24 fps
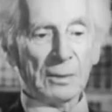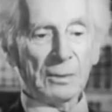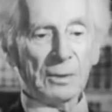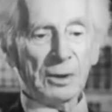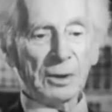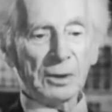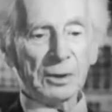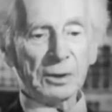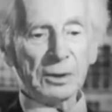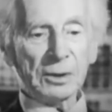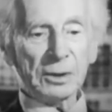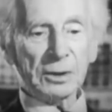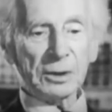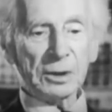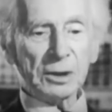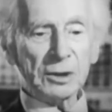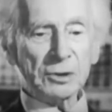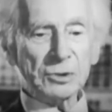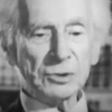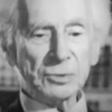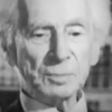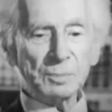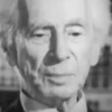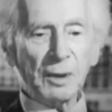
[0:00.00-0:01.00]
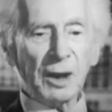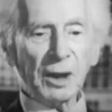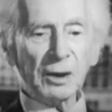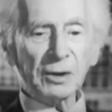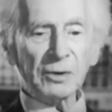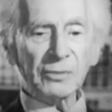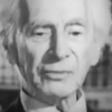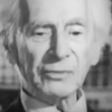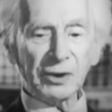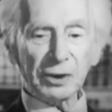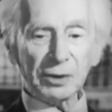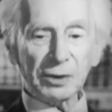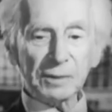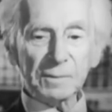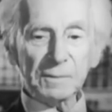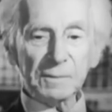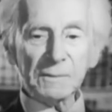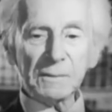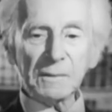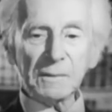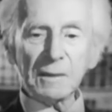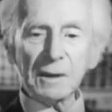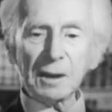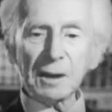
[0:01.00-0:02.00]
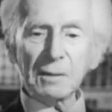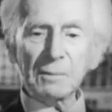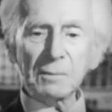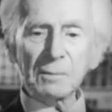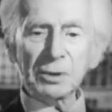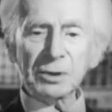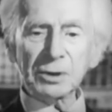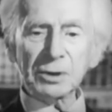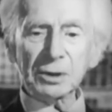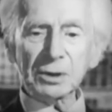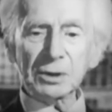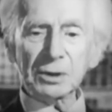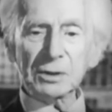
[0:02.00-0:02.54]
Well, that's part of it. But,